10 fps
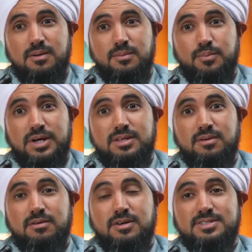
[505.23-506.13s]
But
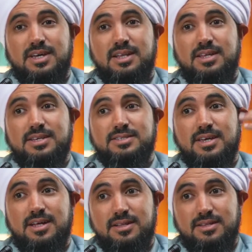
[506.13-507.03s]
Imam Ghazali
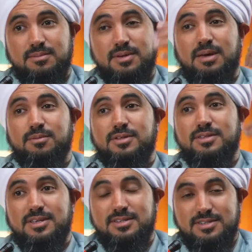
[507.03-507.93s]
excelled, he became a
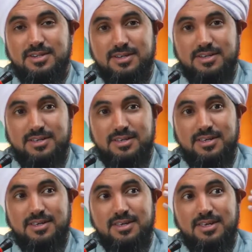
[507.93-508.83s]
teacher.
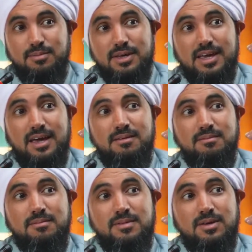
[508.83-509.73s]
He
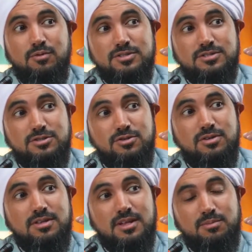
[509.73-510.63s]
was the
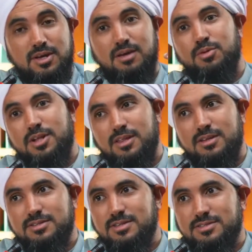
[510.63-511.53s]
student that became better
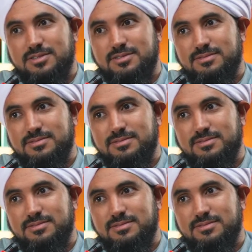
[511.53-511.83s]
than his teachers.